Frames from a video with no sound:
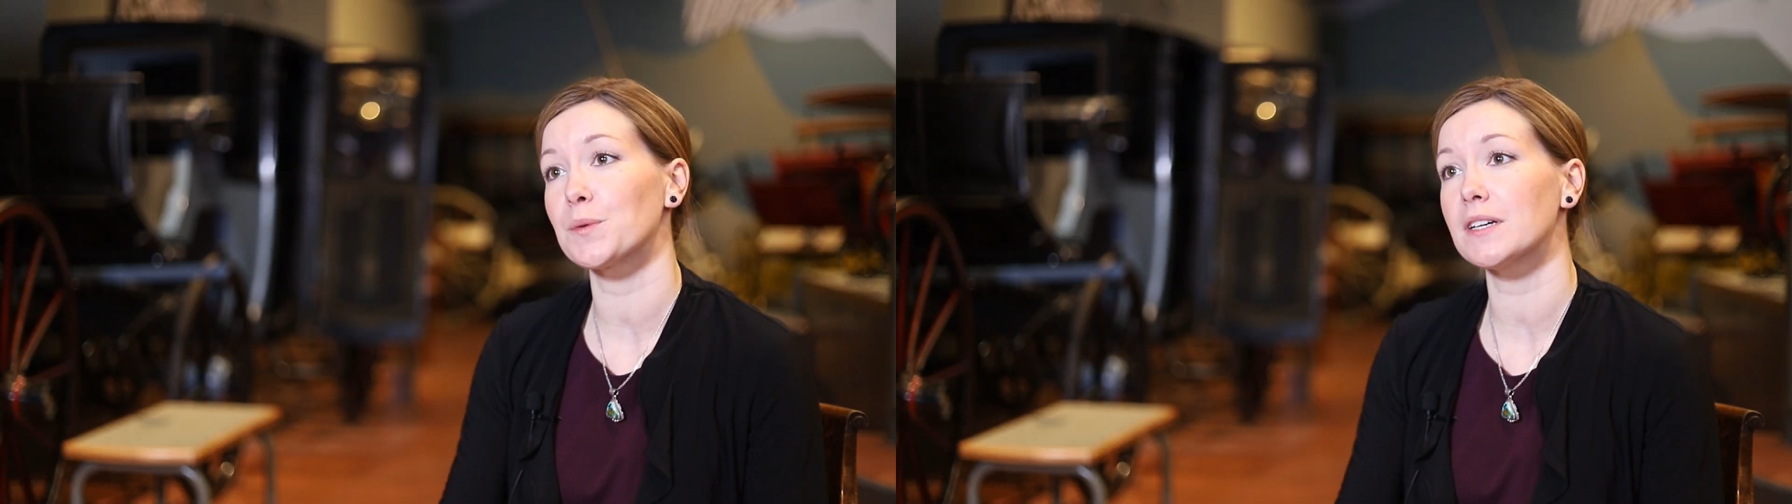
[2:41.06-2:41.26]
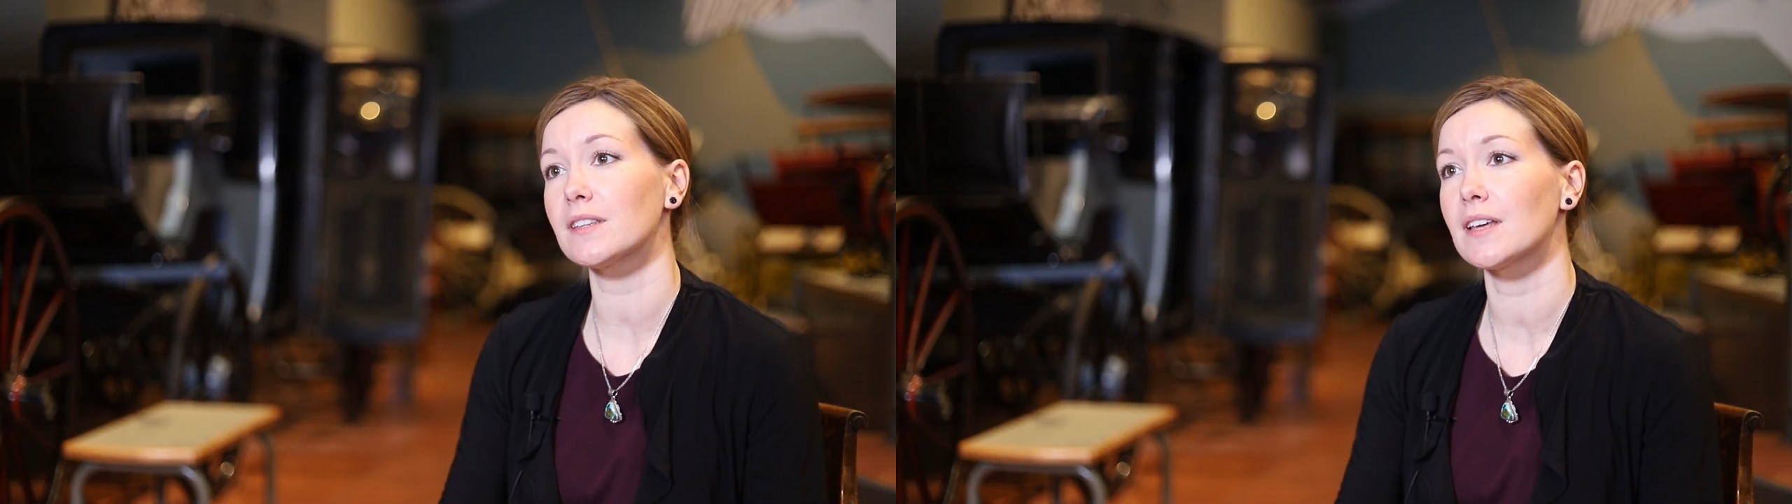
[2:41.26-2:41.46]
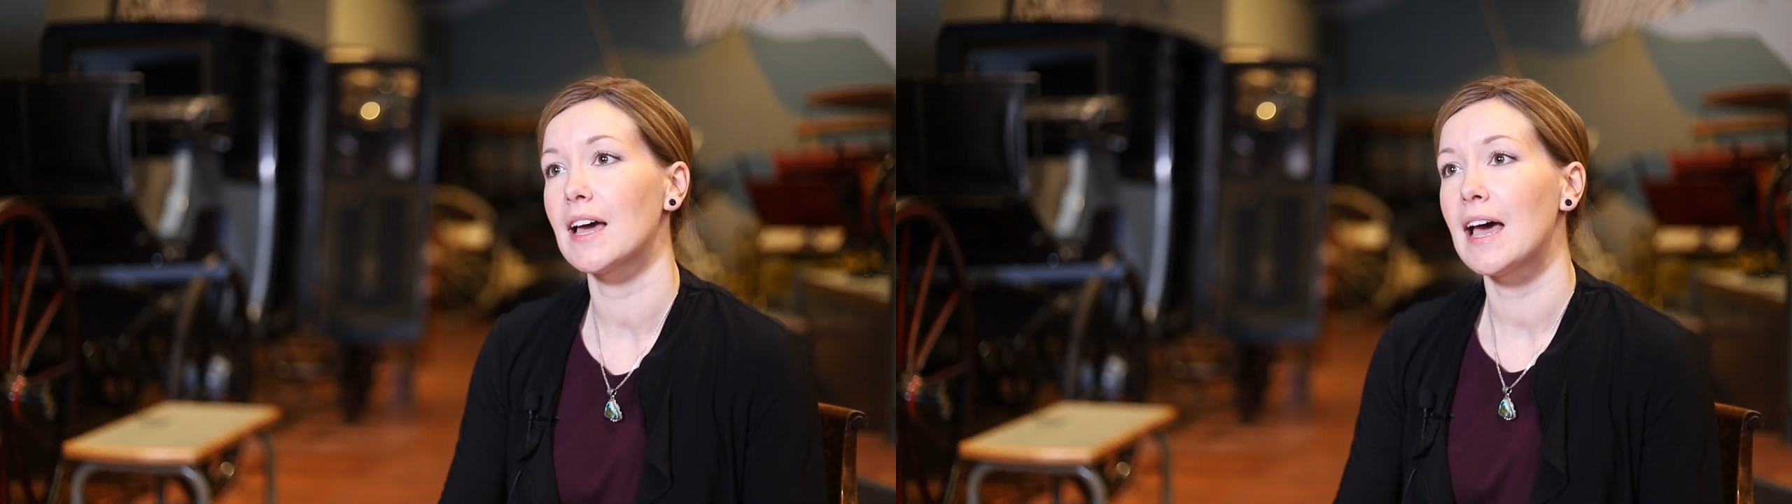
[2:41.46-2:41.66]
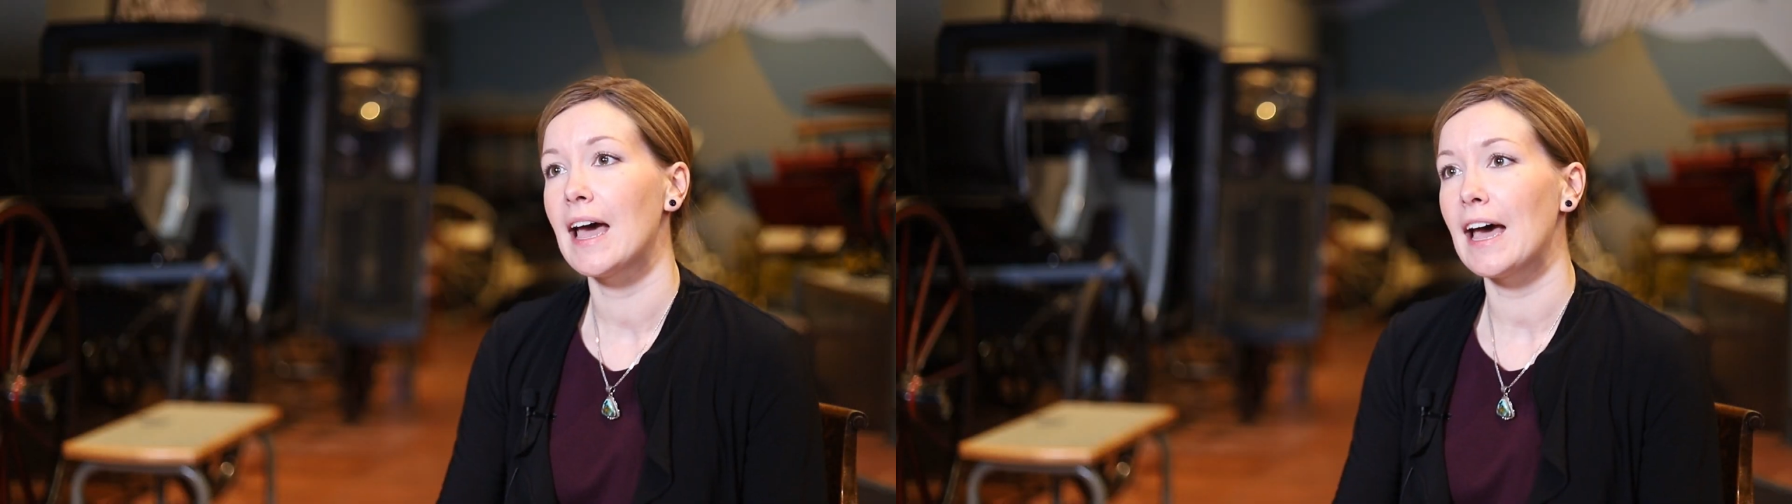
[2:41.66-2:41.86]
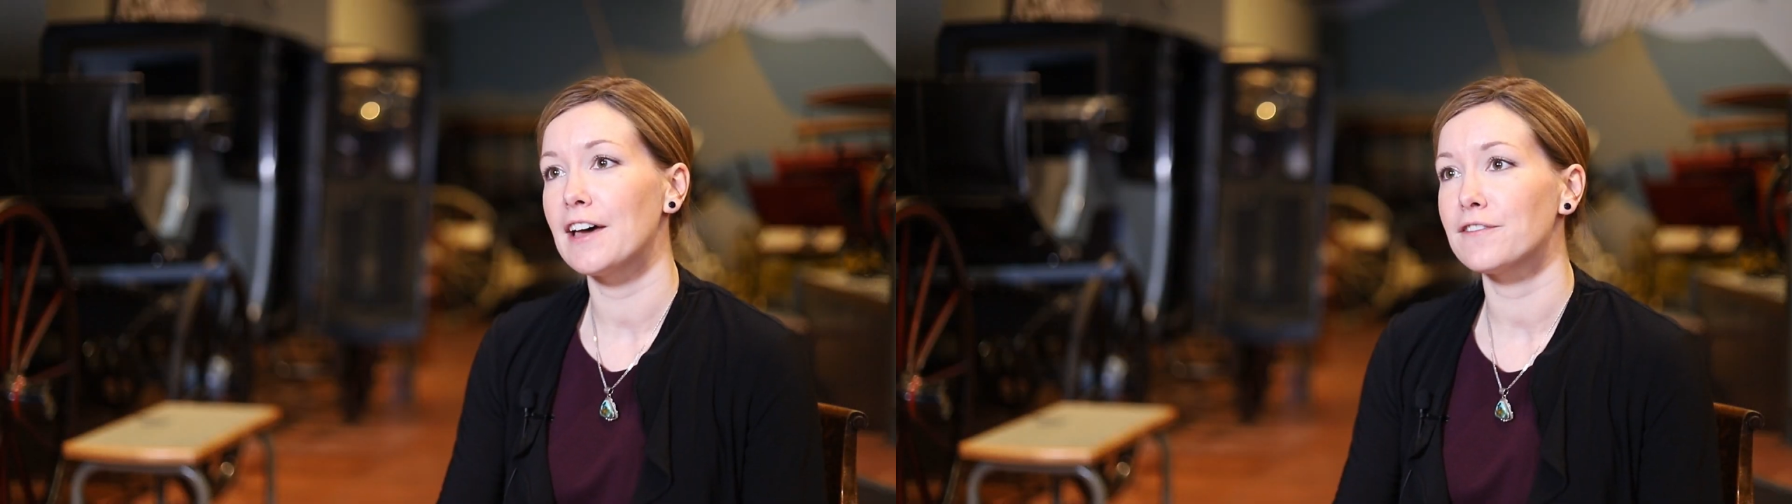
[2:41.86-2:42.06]
with.
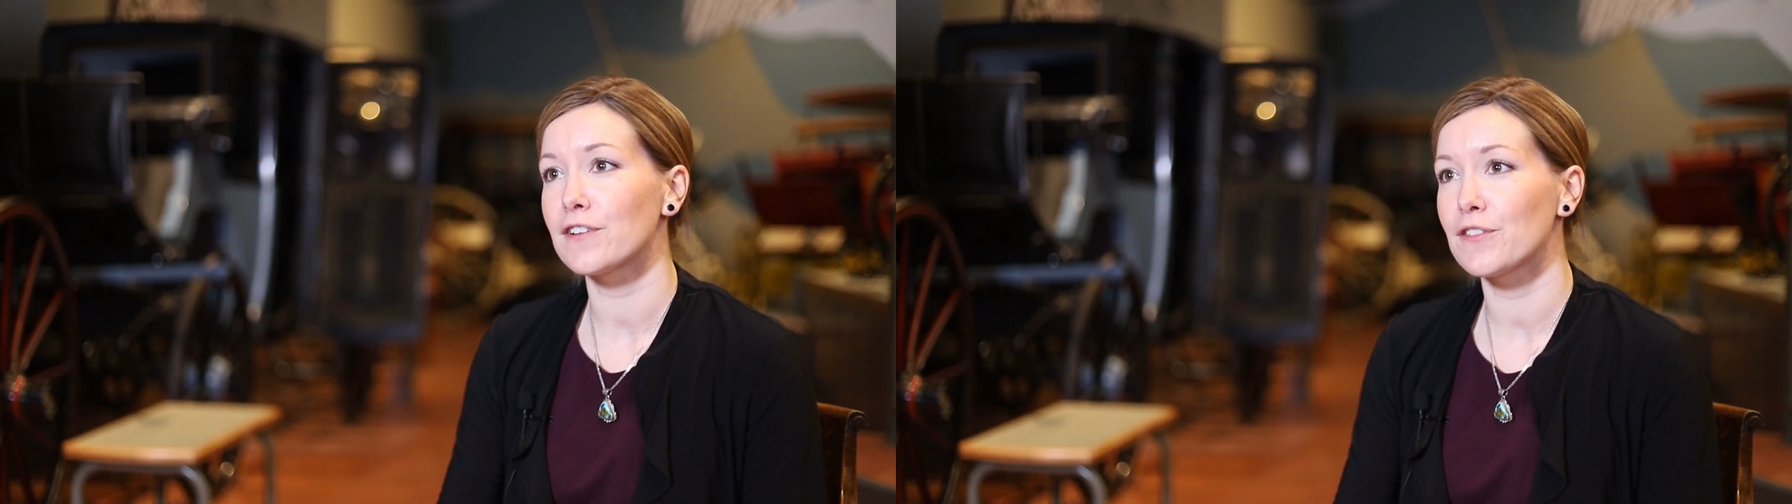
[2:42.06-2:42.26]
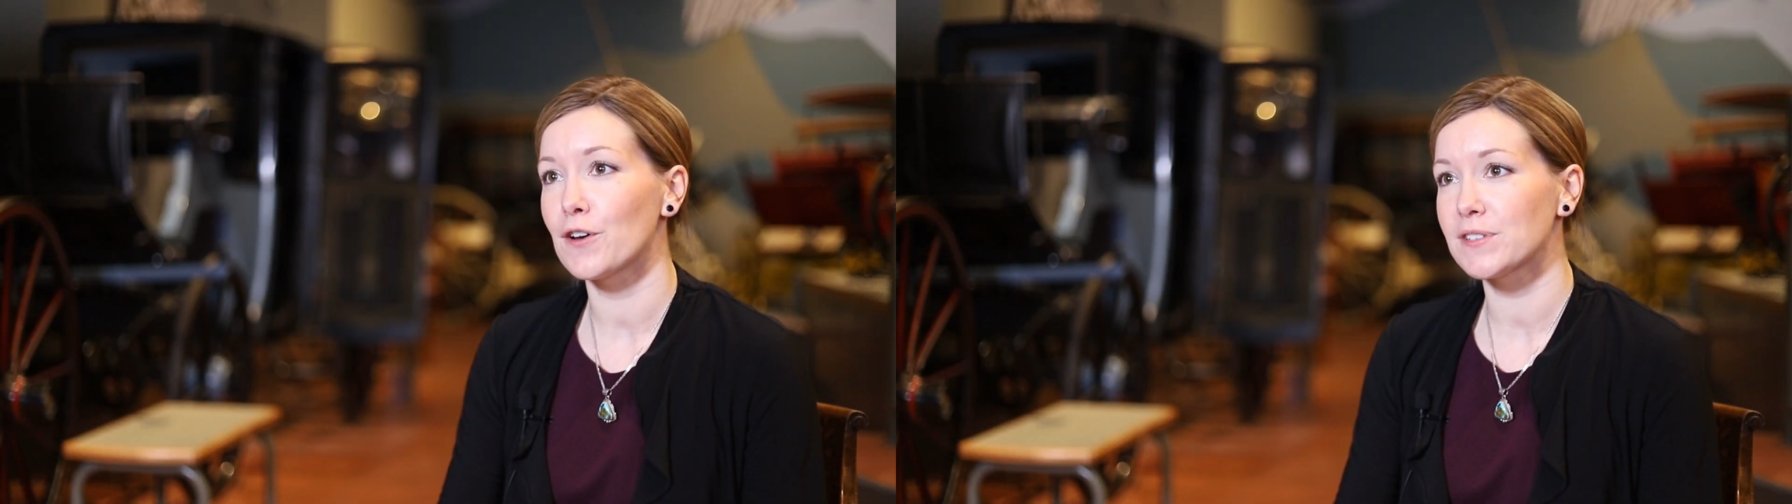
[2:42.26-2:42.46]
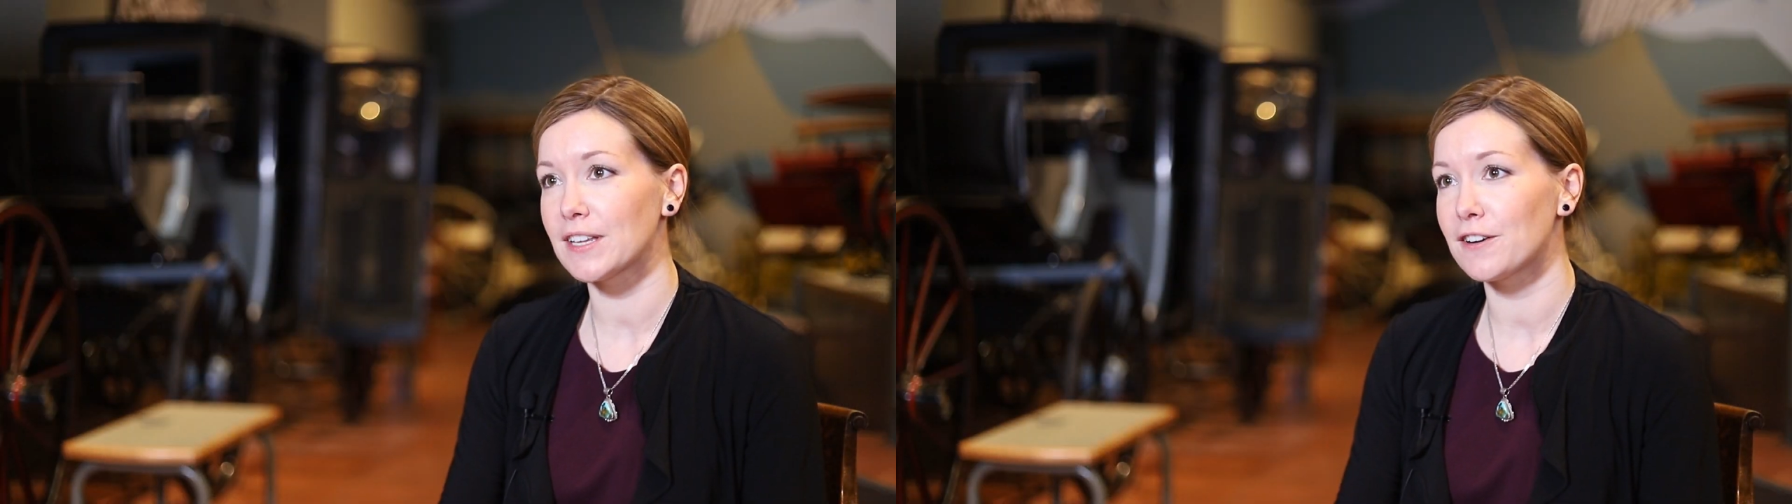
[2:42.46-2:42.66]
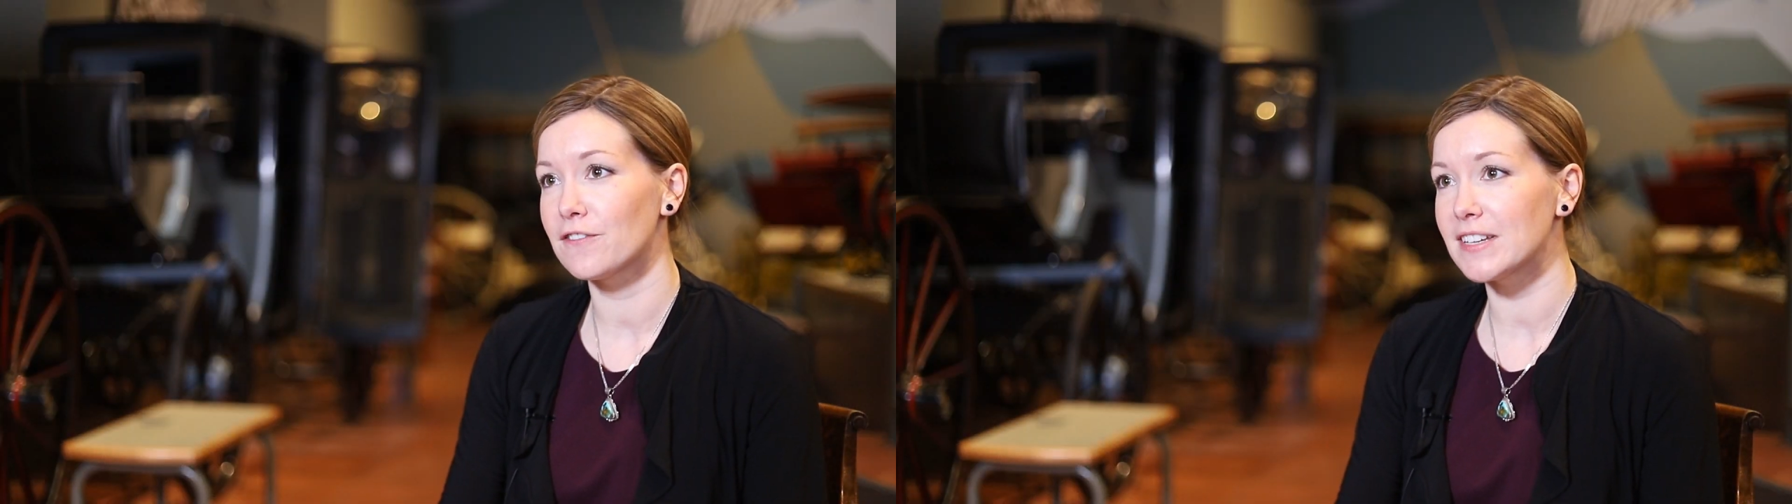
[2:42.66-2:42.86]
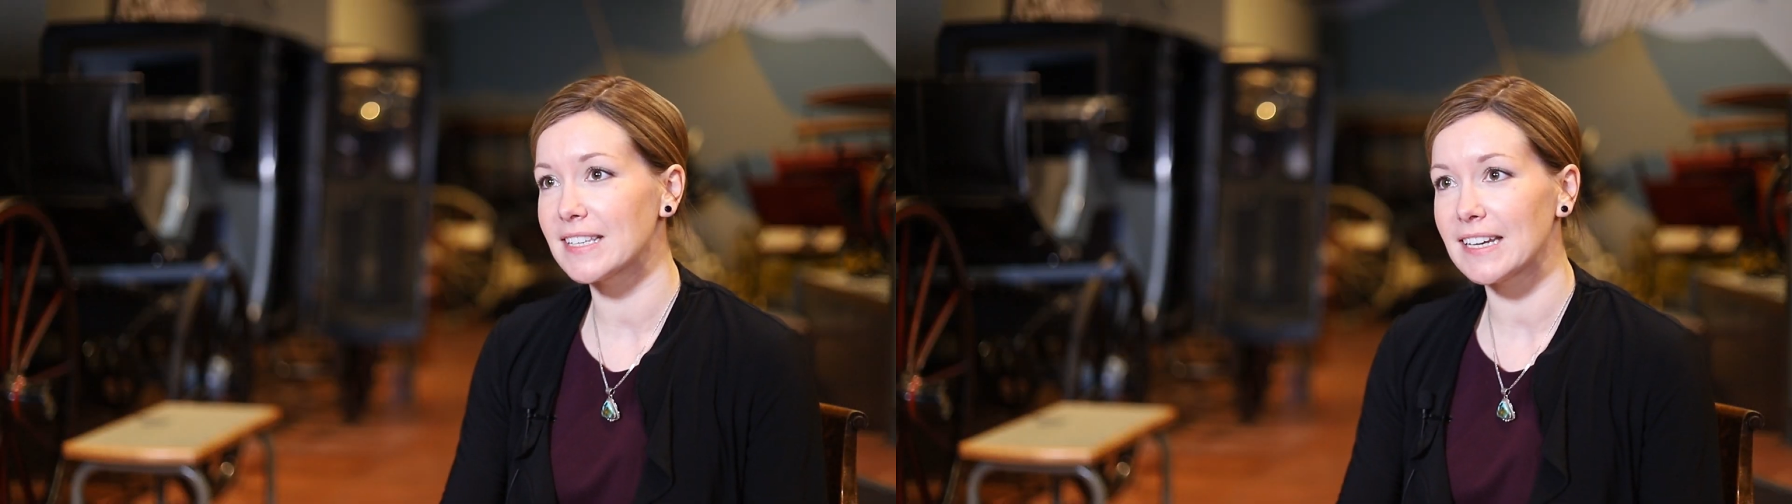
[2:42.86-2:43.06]
And for those that are
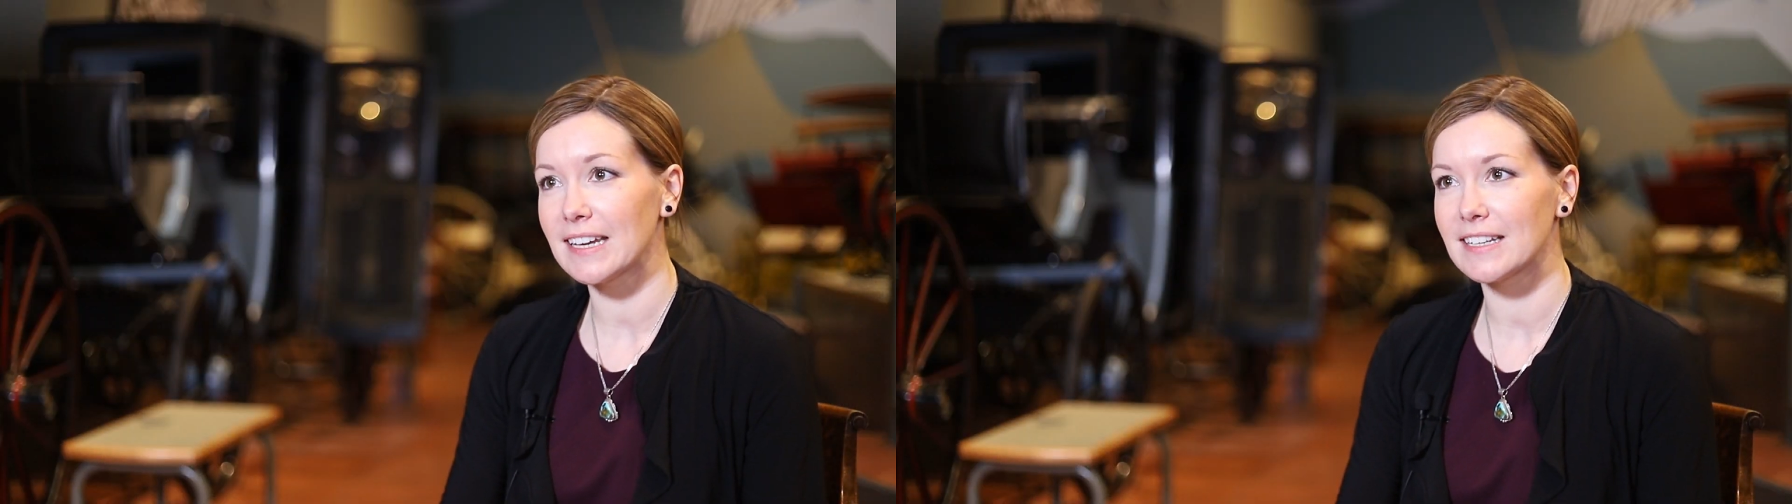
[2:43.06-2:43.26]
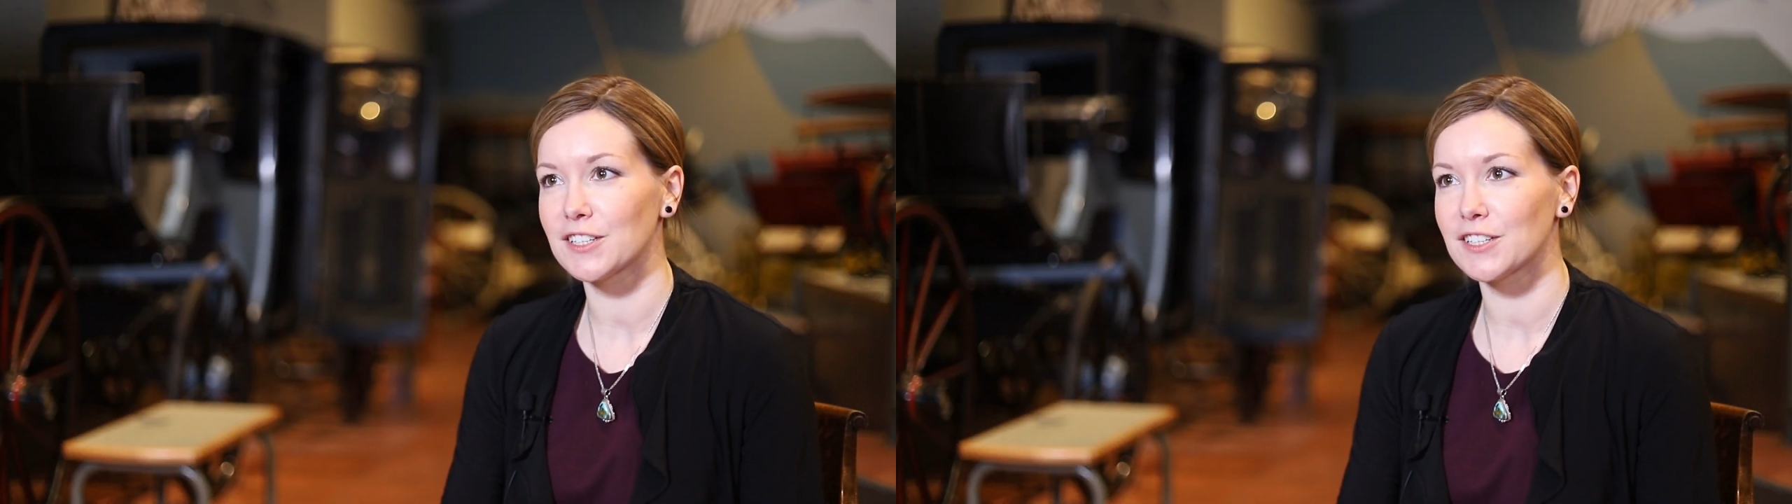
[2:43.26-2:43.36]
visiting,